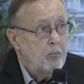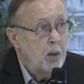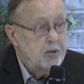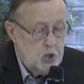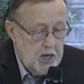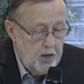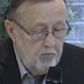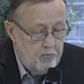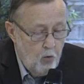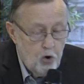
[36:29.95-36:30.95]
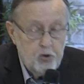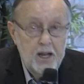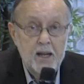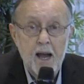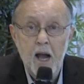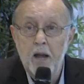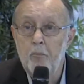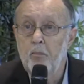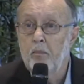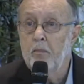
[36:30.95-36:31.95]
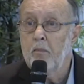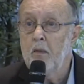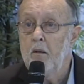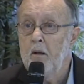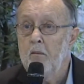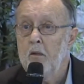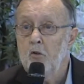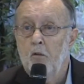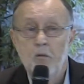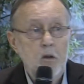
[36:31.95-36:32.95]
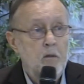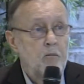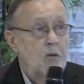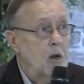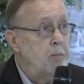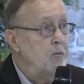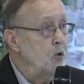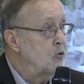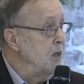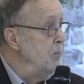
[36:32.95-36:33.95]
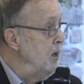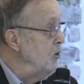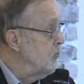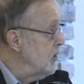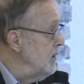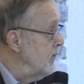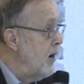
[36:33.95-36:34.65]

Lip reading: Remember John 14, 9? Philip, if you've seen me, you've seen the